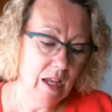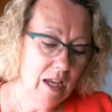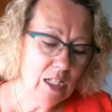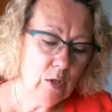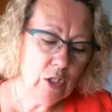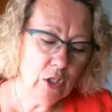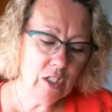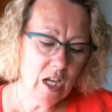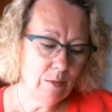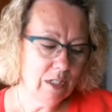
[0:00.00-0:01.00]
So I took
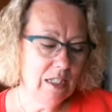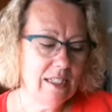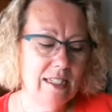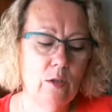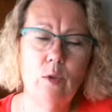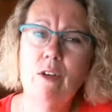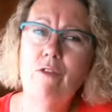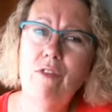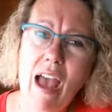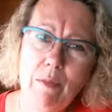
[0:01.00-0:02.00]
time to consider what a
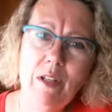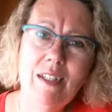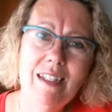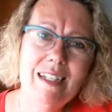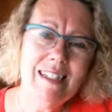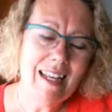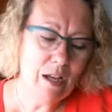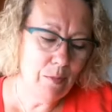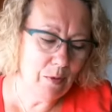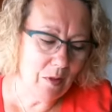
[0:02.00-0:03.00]
fabulous
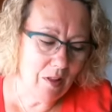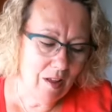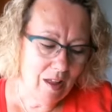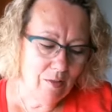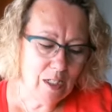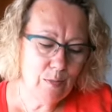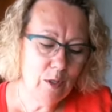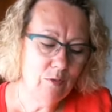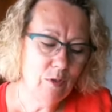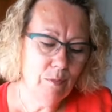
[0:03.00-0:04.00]
example these
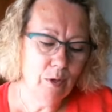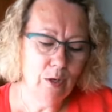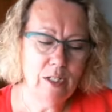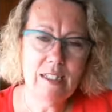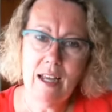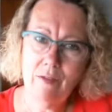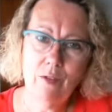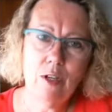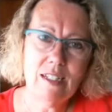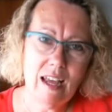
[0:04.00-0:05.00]
beautiful birds set for
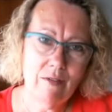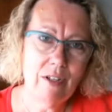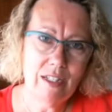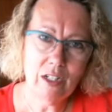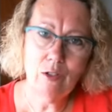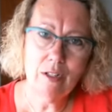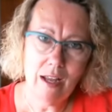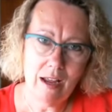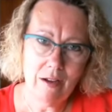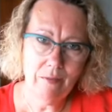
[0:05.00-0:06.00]
us every single
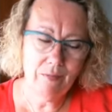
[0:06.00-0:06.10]
day.